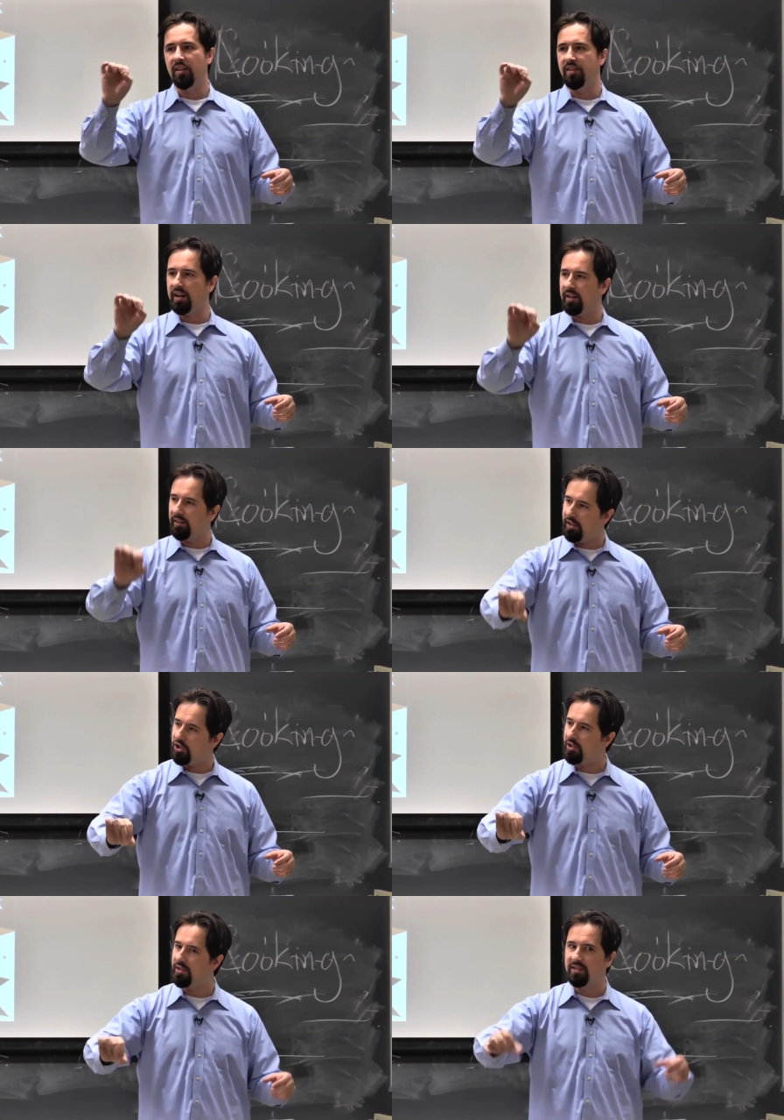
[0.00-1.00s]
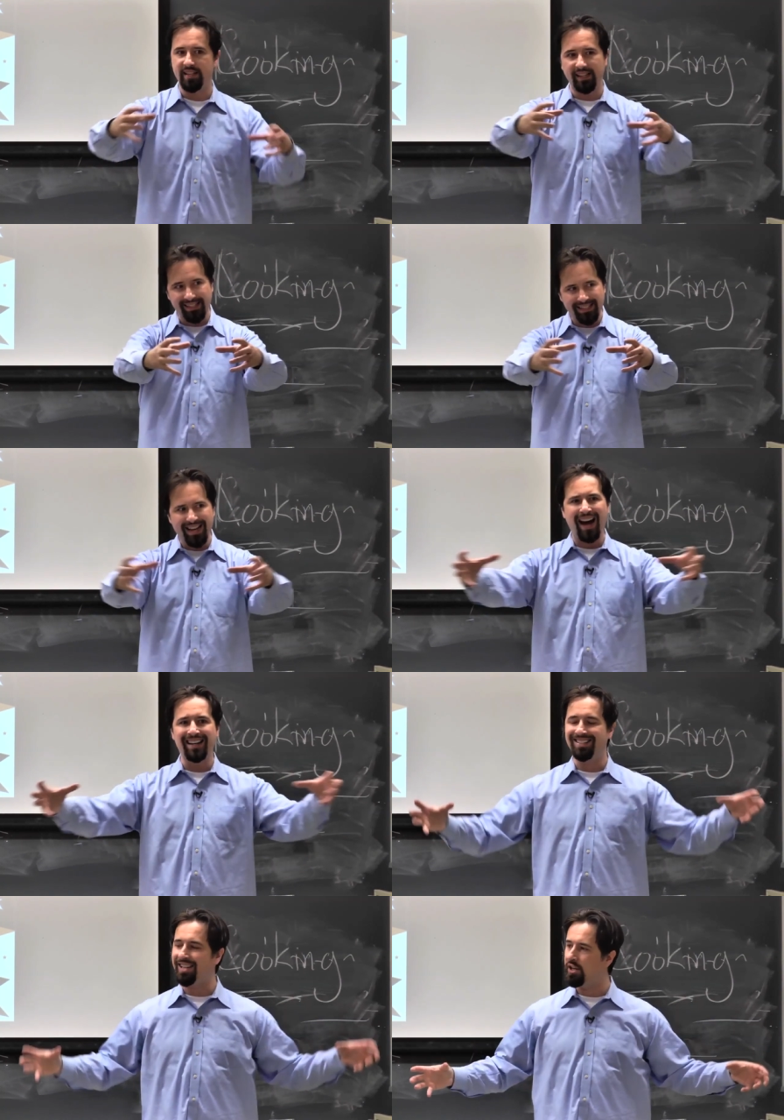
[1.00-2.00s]
the conditions that
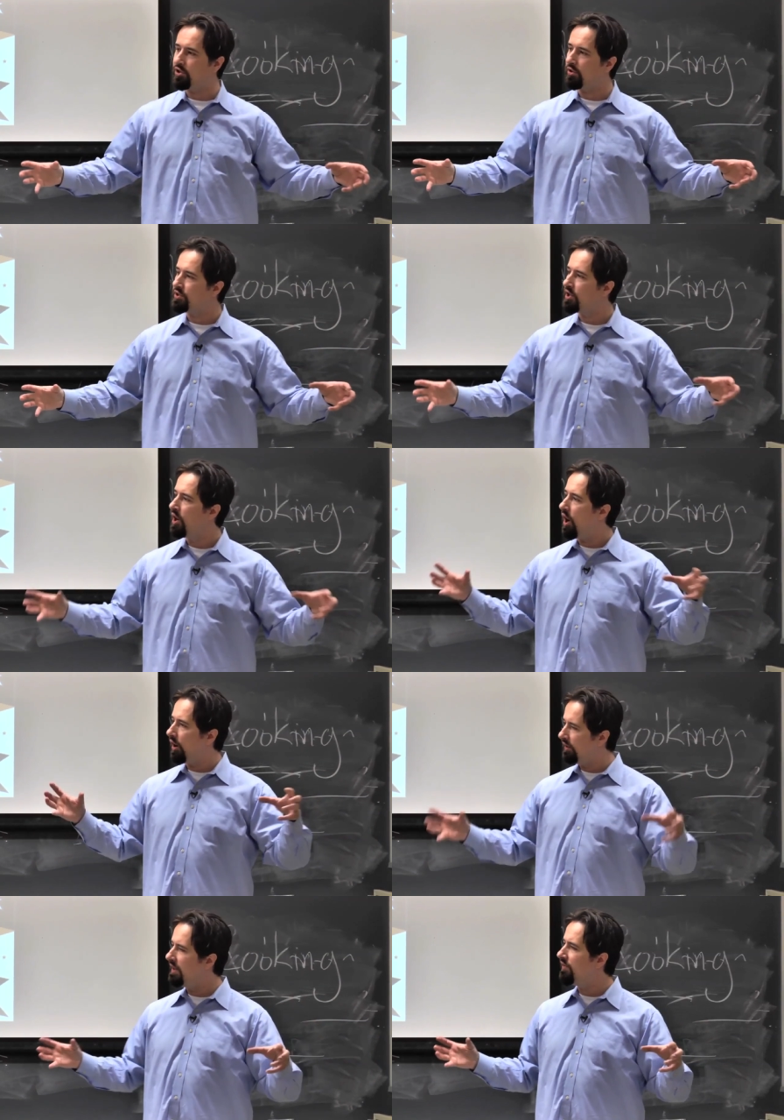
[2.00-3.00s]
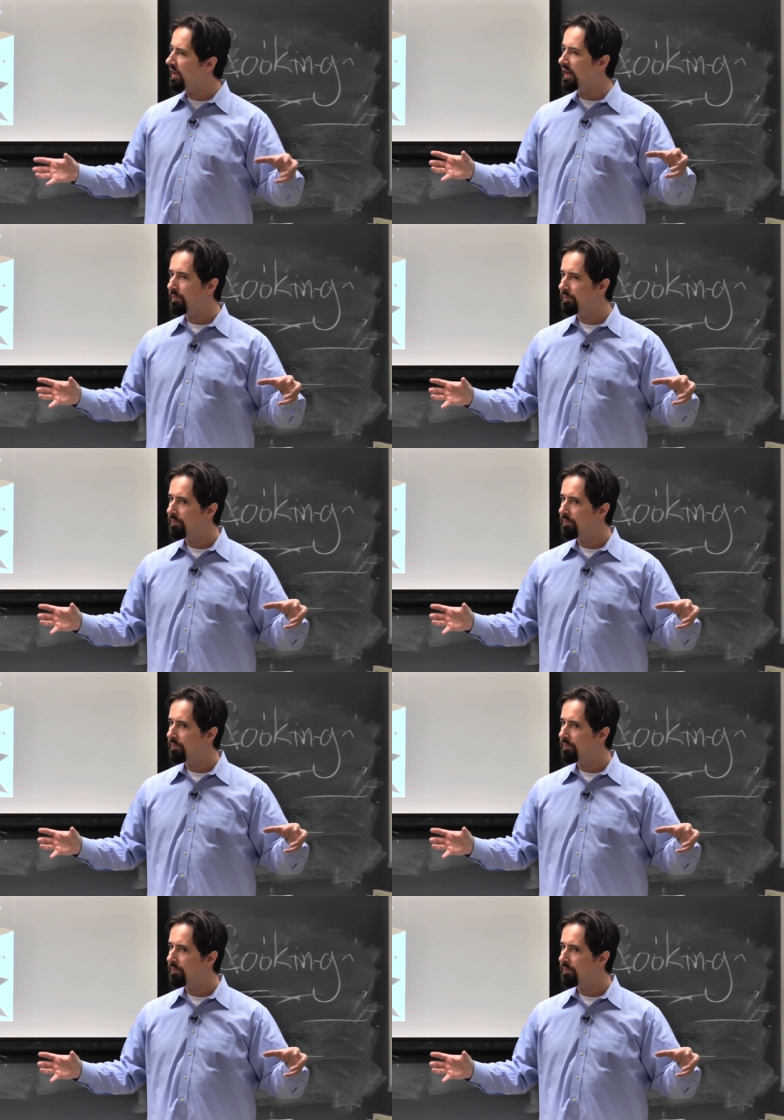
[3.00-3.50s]
non-essentials are living in.